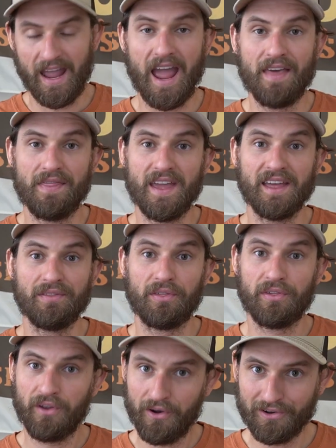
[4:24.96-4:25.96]
And then
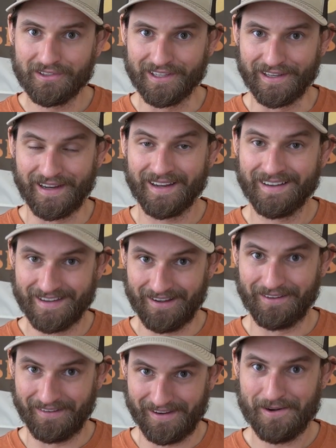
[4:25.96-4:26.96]
thirdly,
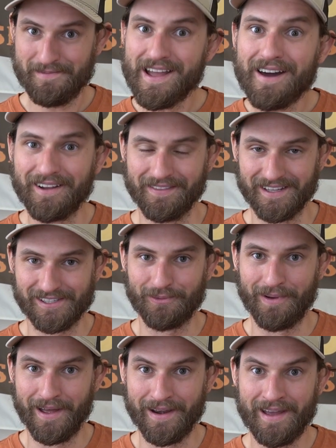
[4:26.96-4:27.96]
now hear me out on this
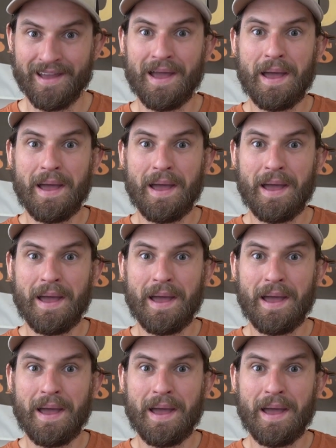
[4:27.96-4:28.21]
one,